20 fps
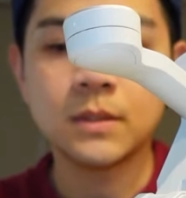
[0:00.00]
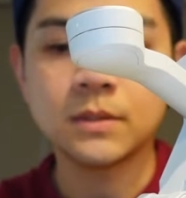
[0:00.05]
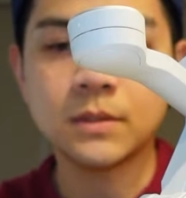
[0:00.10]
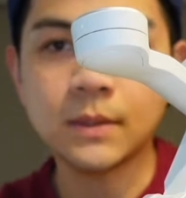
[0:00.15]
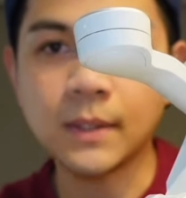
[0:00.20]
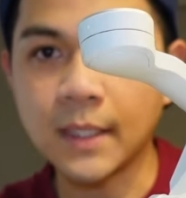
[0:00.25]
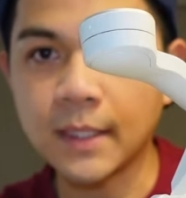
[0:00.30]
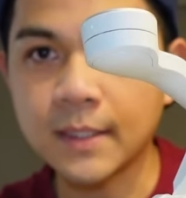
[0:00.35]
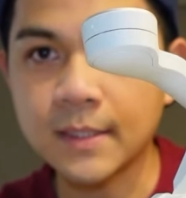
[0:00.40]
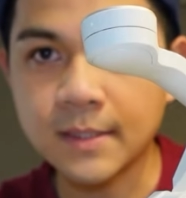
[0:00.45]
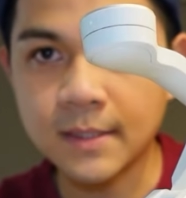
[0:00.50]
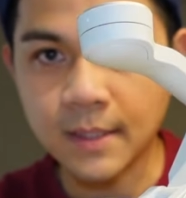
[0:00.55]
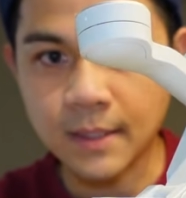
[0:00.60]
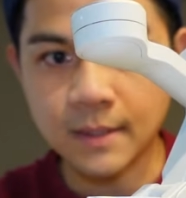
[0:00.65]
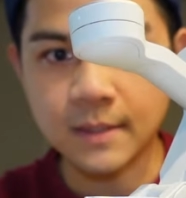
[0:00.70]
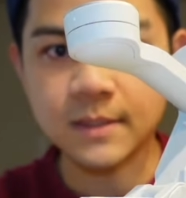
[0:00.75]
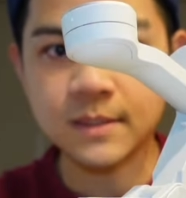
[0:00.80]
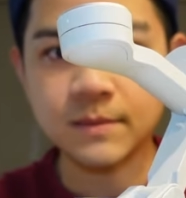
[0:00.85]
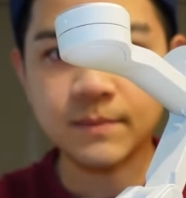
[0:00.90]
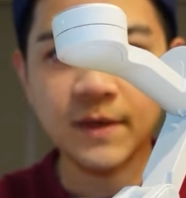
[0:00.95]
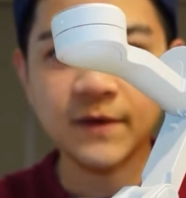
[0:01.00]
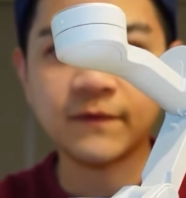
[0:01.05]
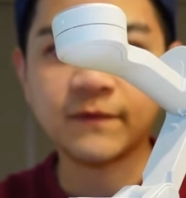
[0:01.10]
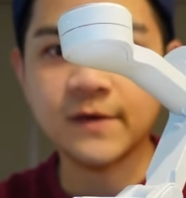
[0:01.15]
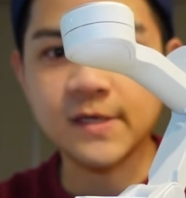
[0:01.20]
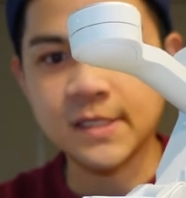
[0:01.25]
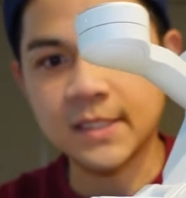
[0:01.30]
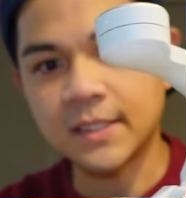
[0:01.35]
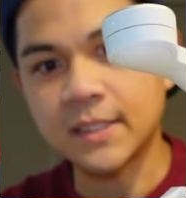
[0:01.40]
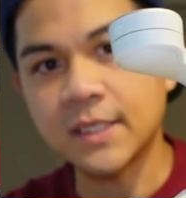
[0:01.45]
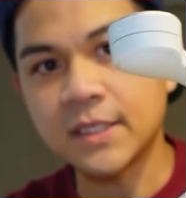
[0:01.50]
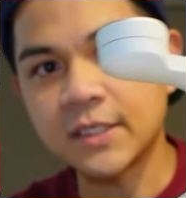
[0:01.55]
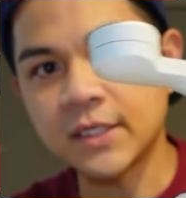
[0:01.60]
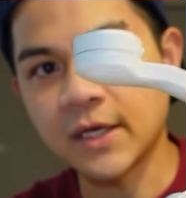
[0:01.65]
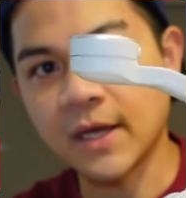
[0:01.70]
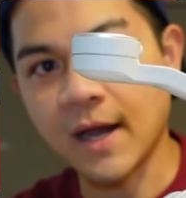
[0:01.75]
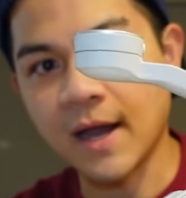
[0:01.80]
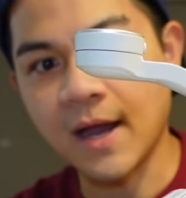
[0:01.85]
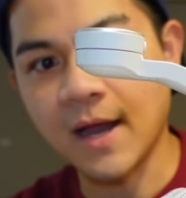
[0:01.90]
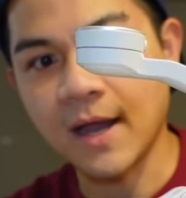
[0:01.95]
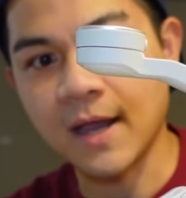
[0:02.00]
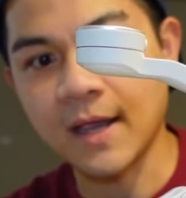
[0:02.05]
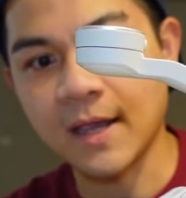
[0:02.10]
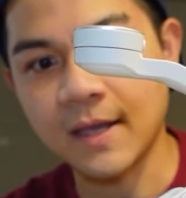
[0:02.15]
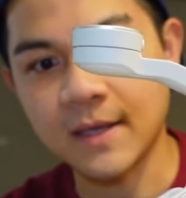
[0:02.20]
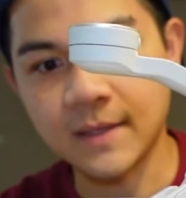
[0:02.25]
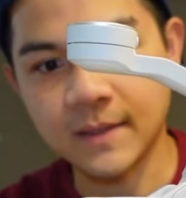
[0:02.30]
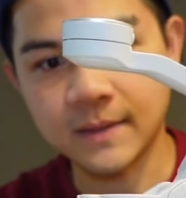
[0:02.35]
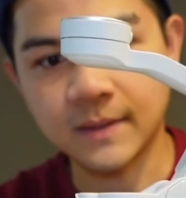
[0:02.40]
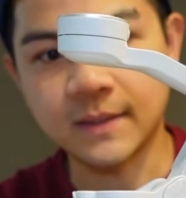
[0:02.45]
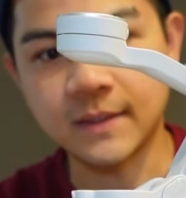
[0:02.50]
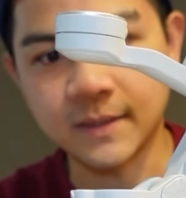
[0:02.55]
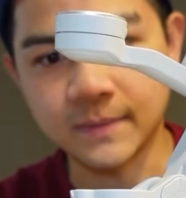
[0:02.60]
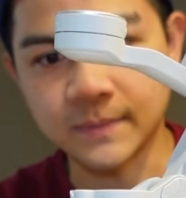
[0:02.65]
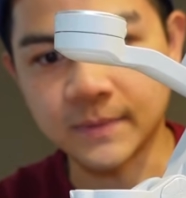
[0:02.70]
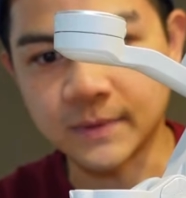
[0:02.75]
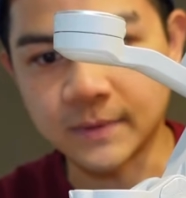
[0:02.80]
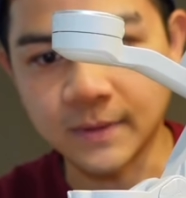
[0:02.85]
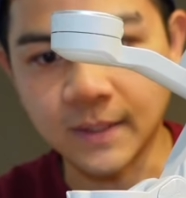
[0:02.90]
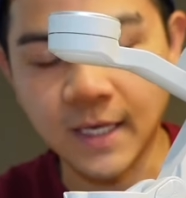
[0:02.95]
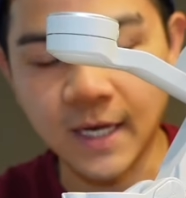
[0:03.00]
So like I said, this is my first DJI gimbal.